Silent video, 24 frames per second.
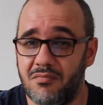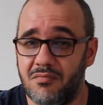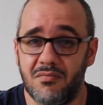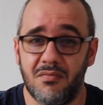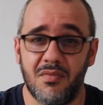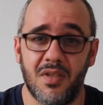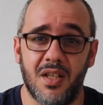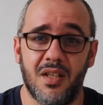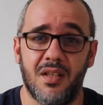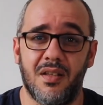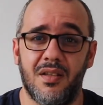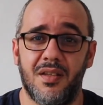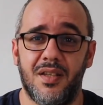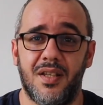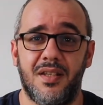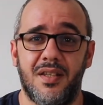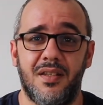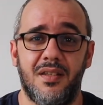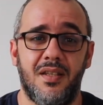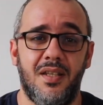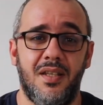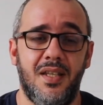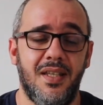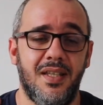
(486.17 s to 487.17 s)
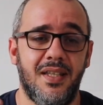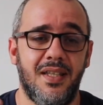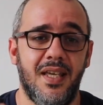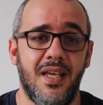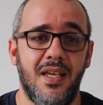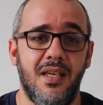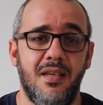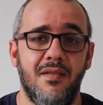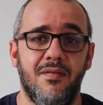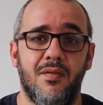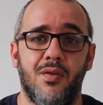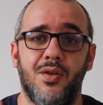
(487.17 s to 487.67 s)
that he
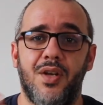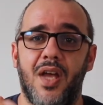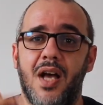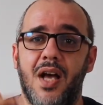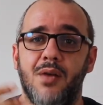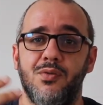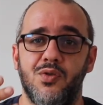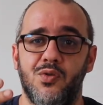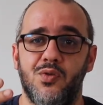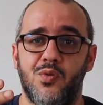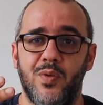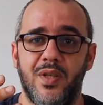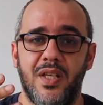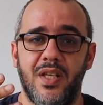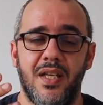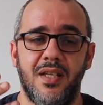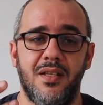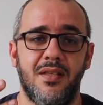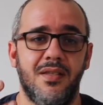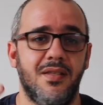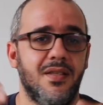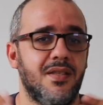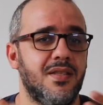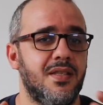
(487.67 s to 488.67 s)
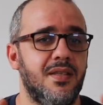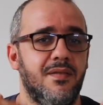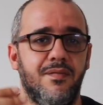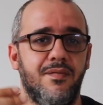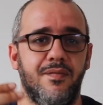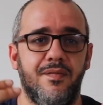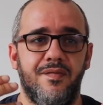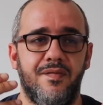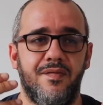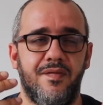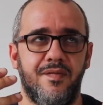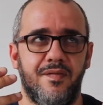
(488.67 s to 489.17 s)
gave on how to create
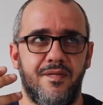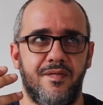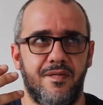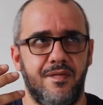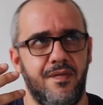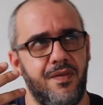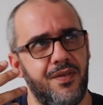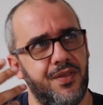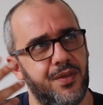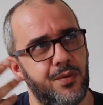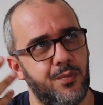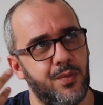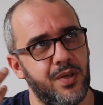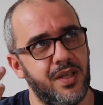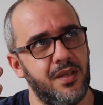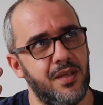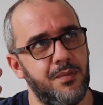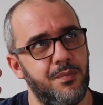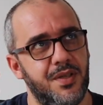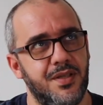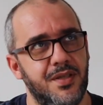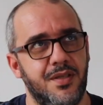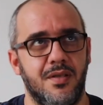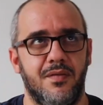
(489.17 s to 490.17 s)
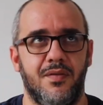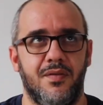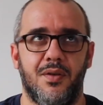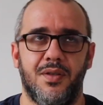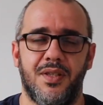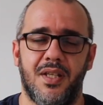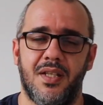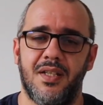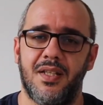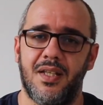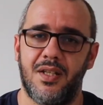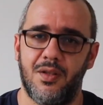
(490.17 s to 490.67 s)
63 pieces of
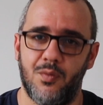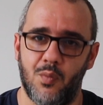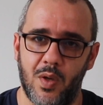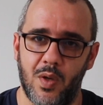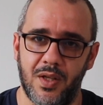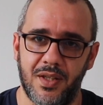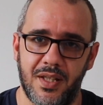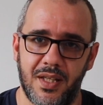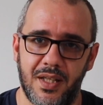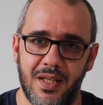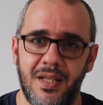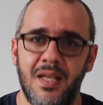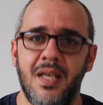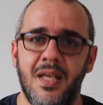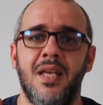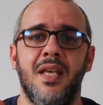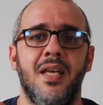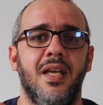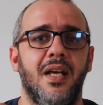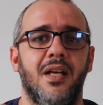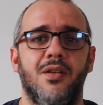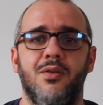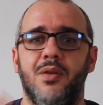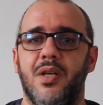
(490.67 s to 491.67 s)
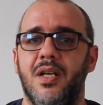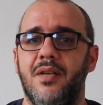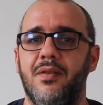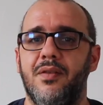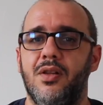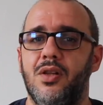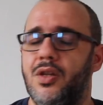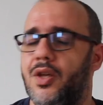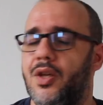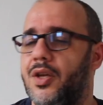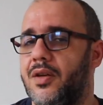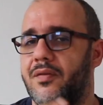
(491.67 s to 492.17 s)
content in one day, and you have a
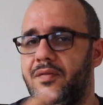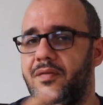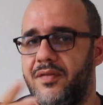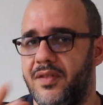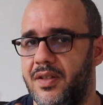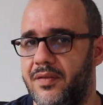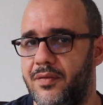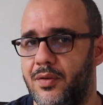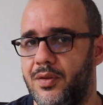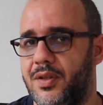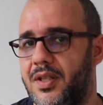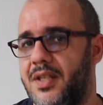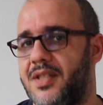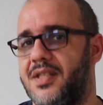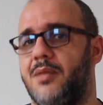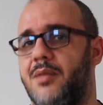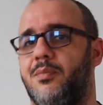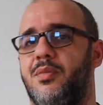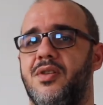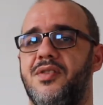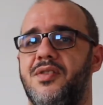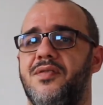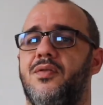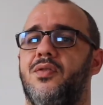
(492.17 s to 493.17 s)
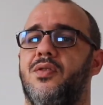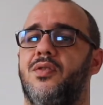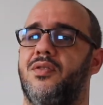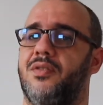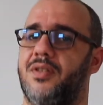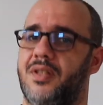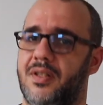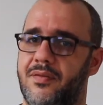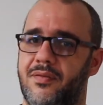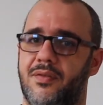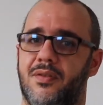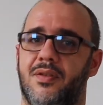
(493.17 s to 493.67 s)
lot of different examples for
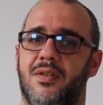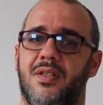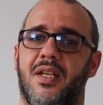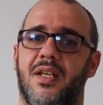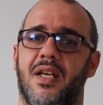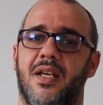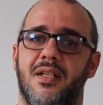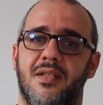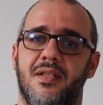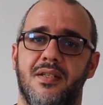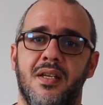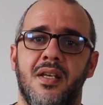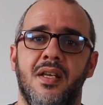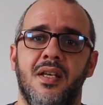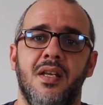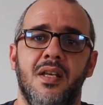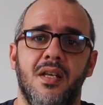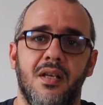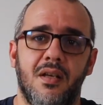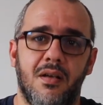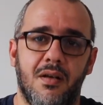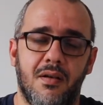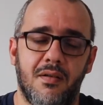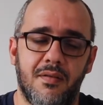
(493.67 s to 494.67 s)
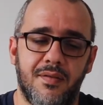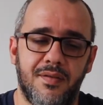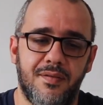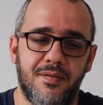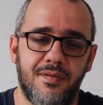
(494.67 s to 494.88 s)
different kinds of